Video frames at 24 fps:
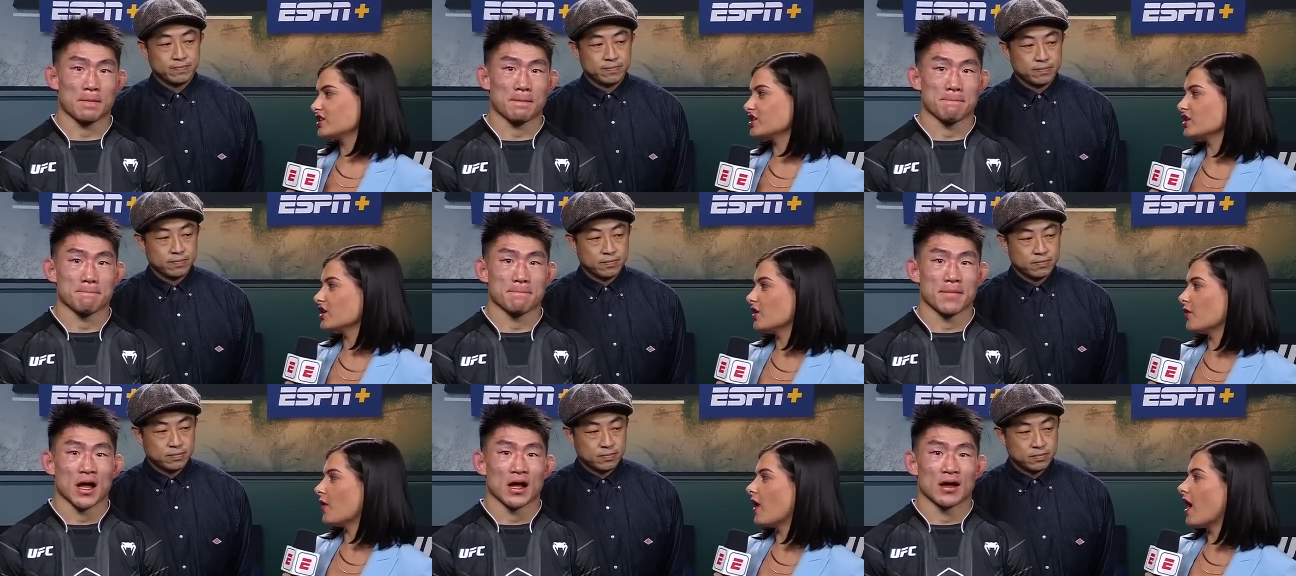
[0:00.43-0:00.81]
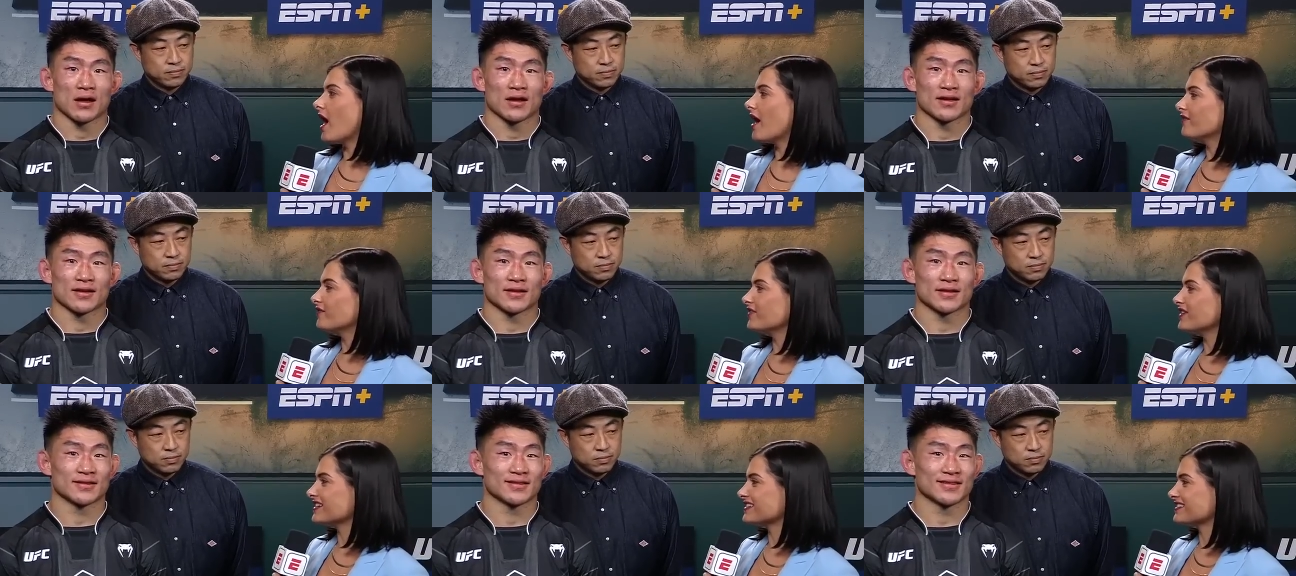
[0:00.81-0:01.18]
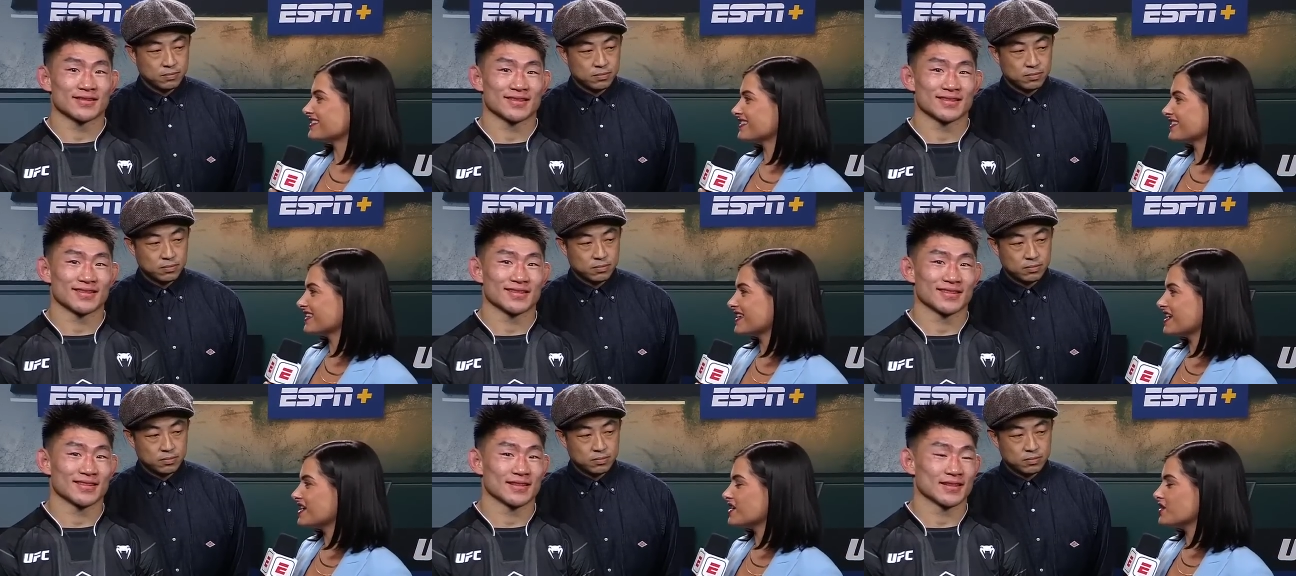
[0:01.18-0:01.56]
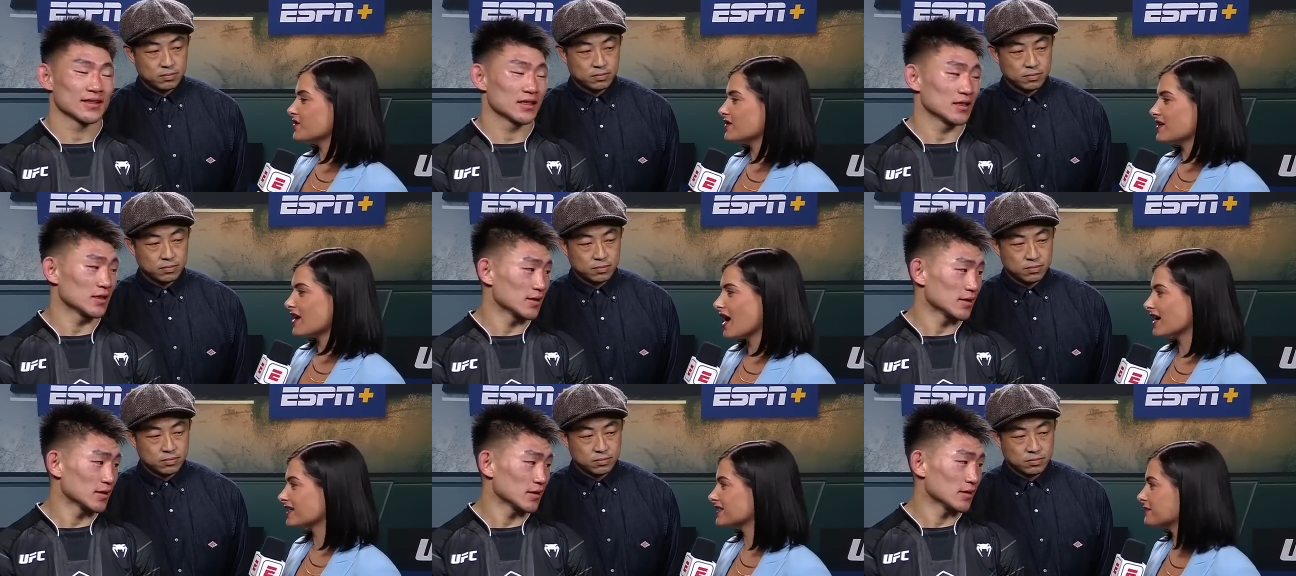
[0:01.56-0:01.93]
Speaker 1: you know, obviously you
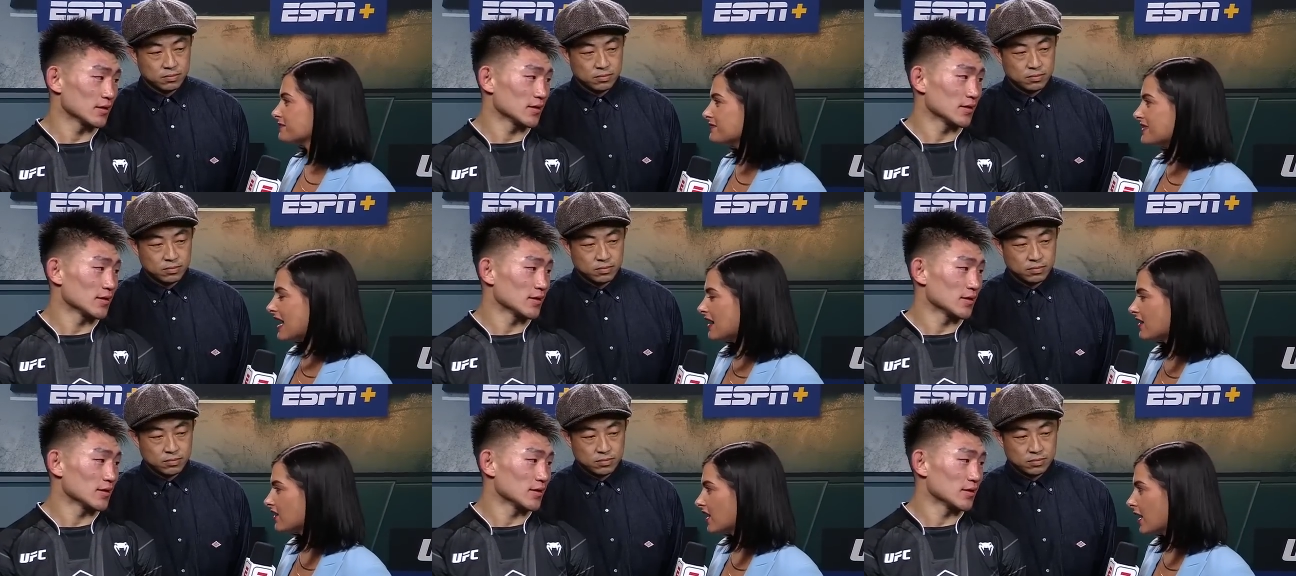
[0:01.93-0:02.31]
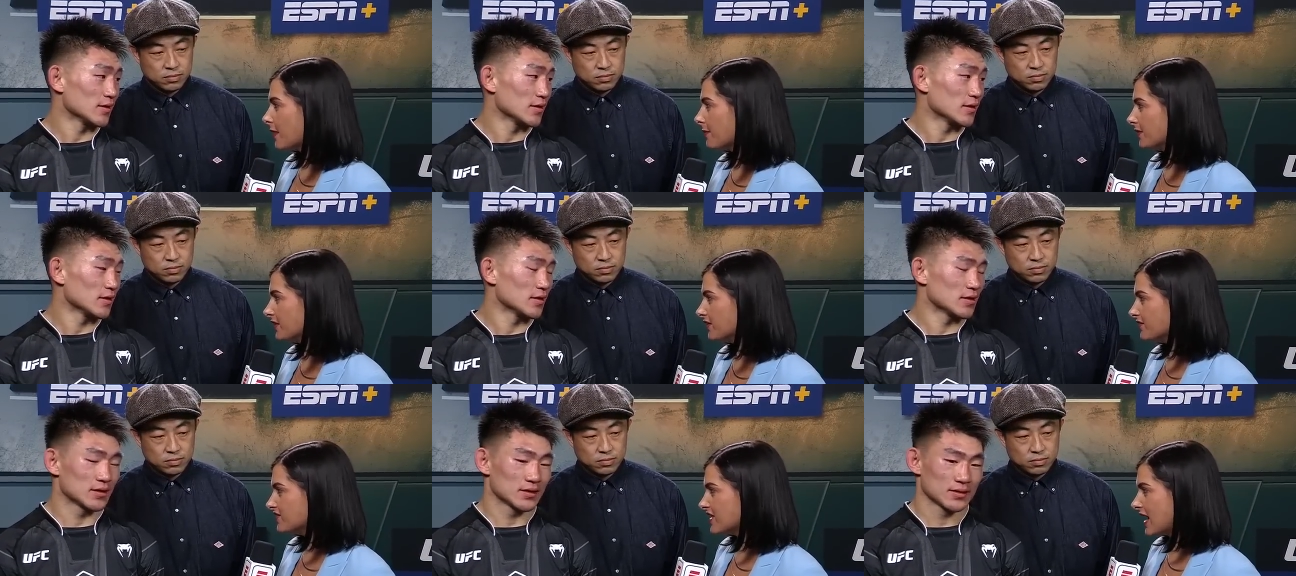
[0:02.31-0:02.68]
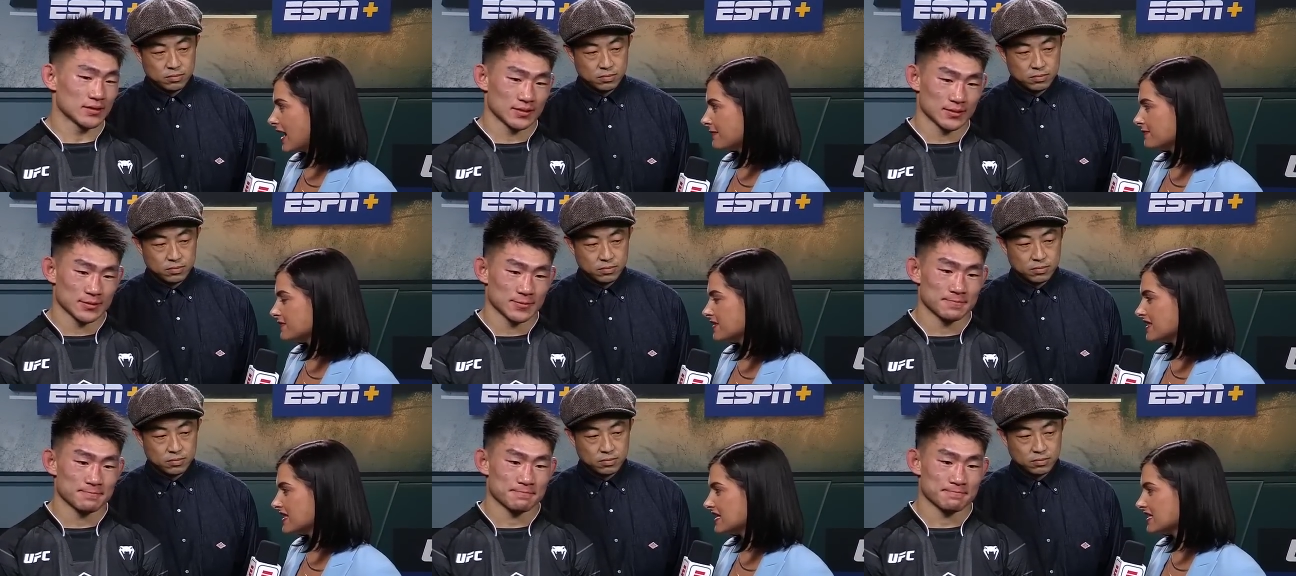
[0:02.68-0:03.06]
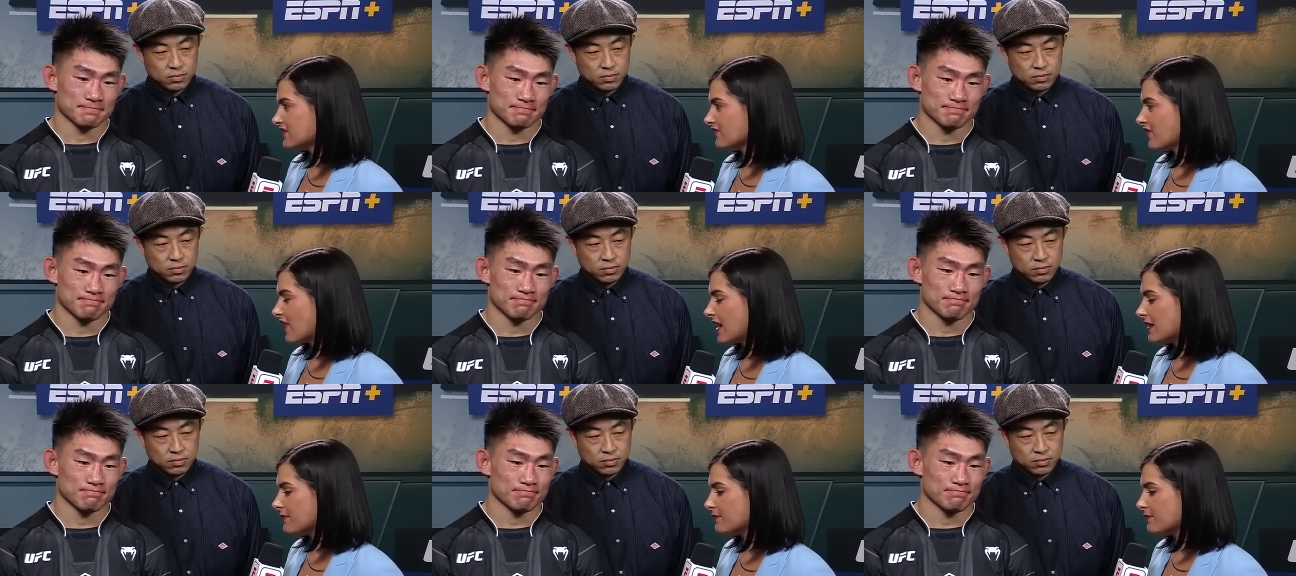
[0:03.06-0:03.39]
knocked him down a couple of times in this fight,